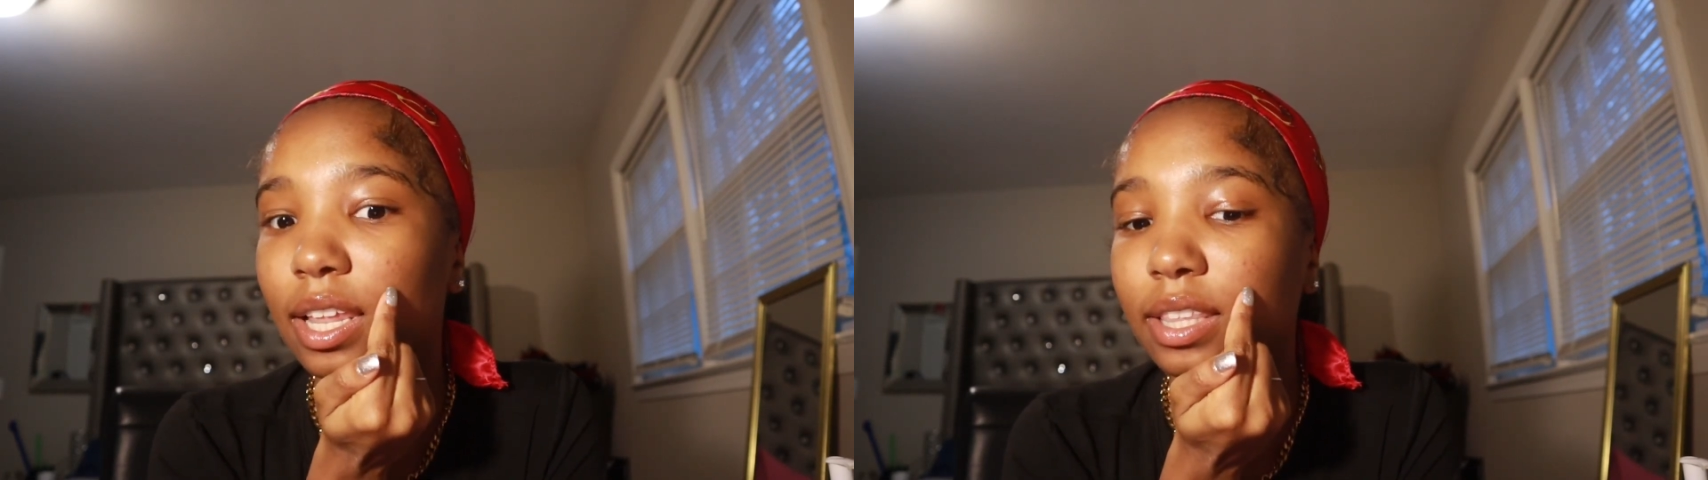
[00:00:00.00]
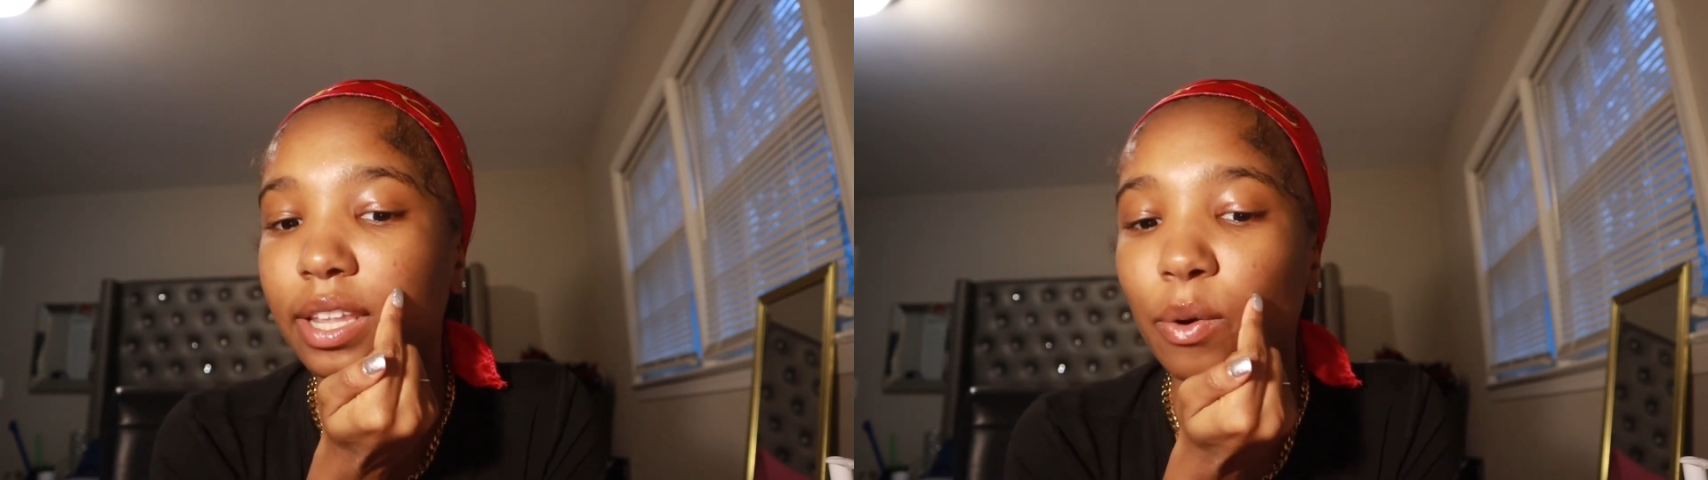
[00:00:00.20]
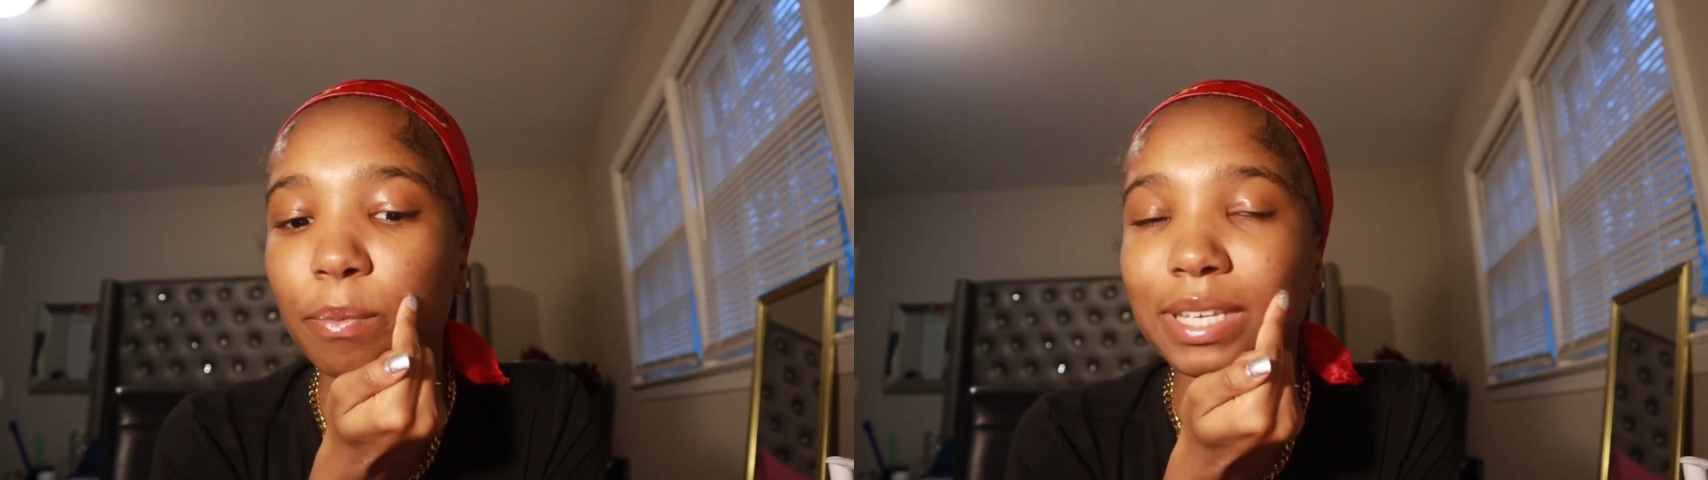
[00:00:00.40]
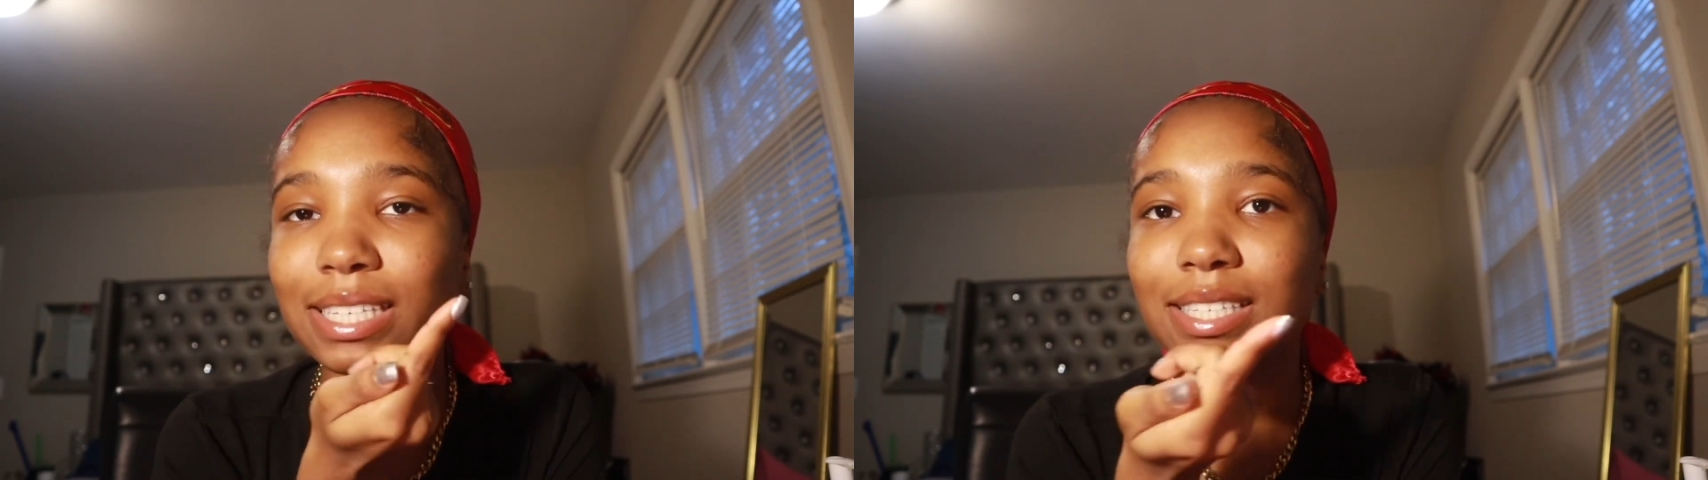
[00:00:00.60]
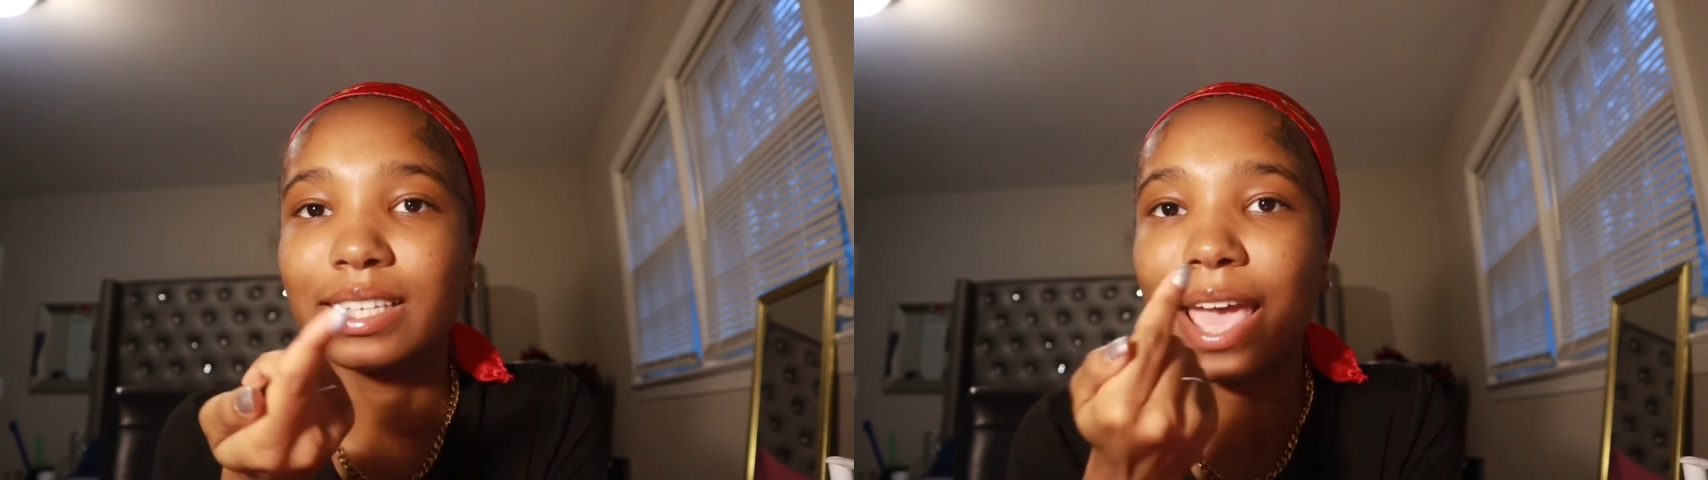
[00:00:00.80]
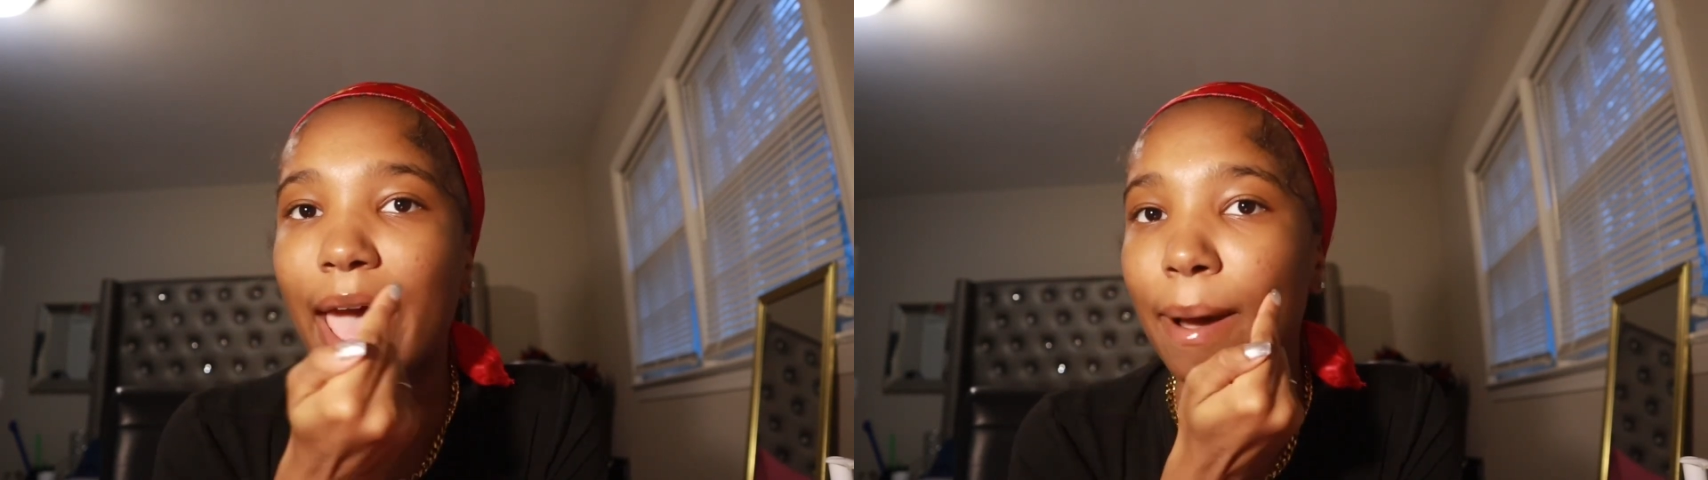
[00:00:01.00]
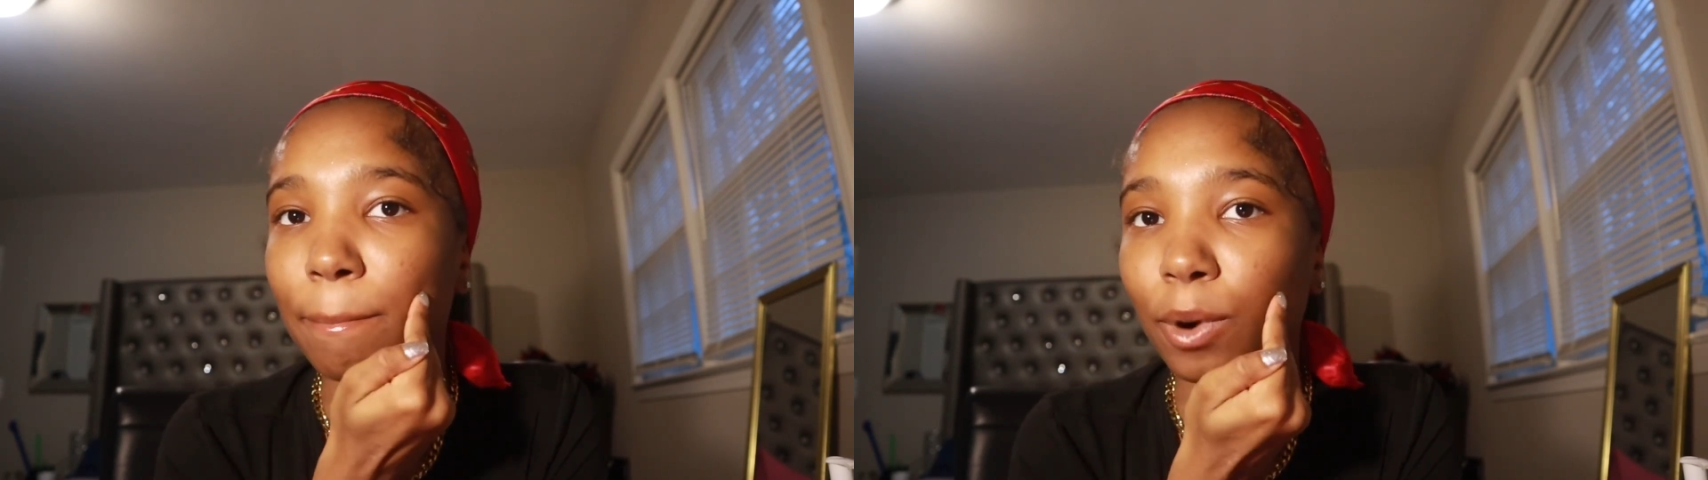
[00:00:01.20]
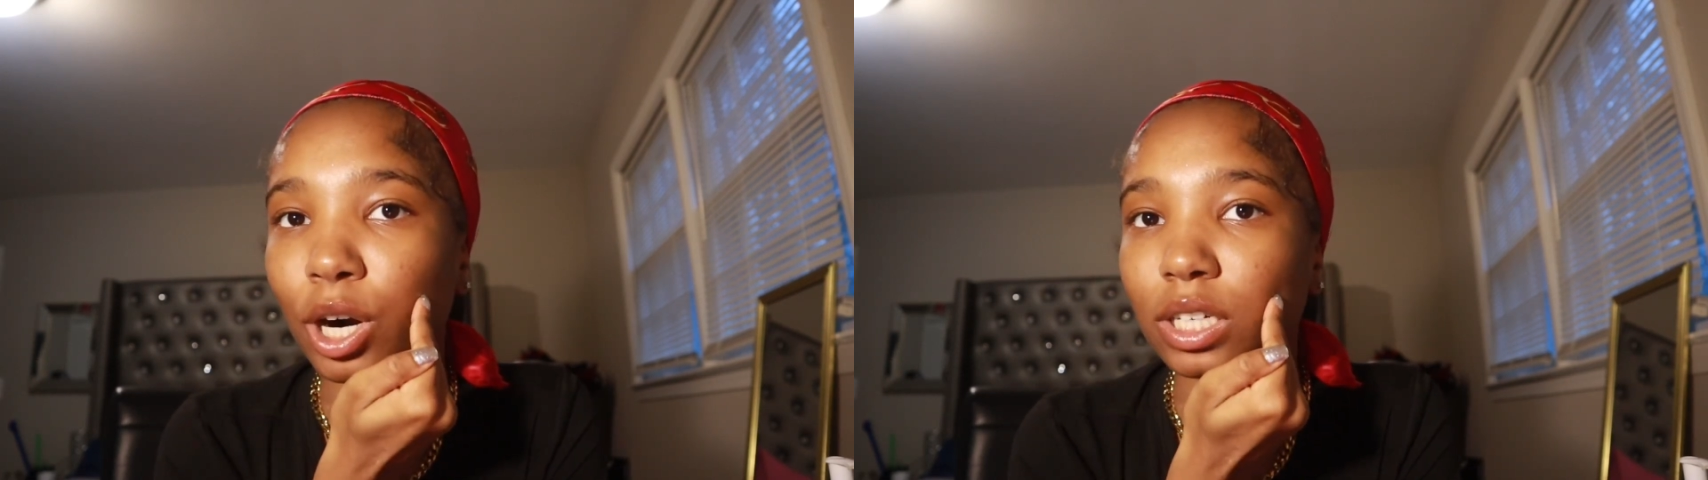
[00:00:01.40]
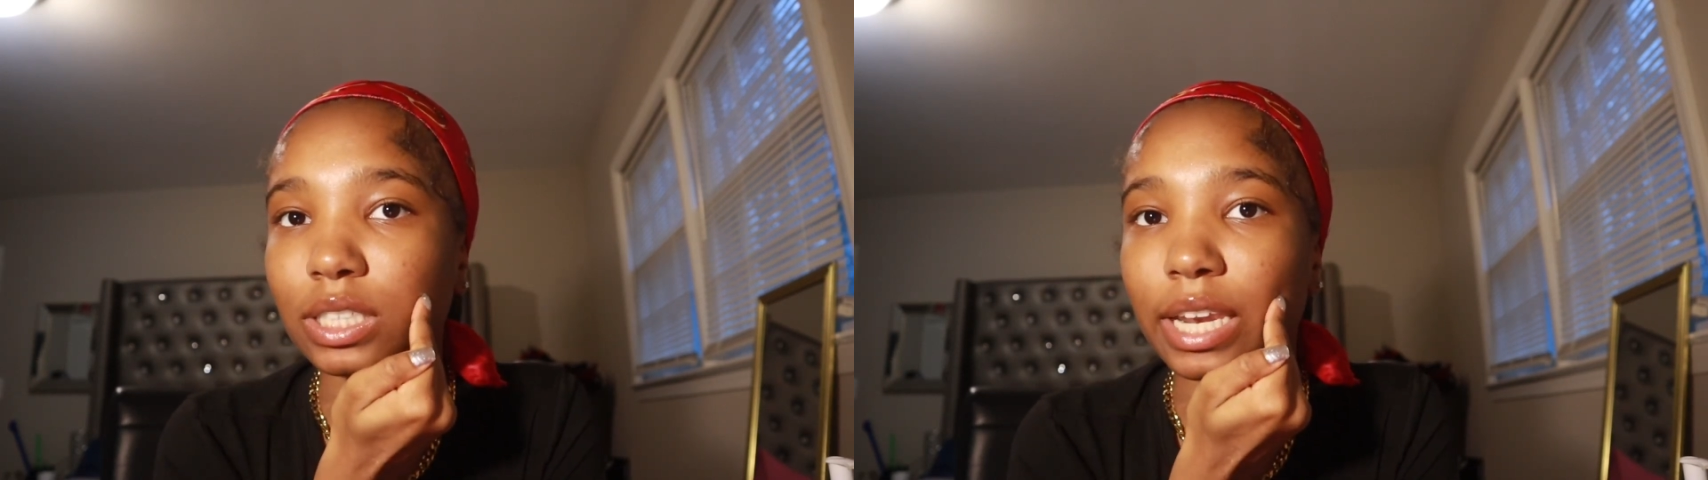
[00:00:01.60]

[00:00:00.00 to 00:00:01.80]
there would be scab marks,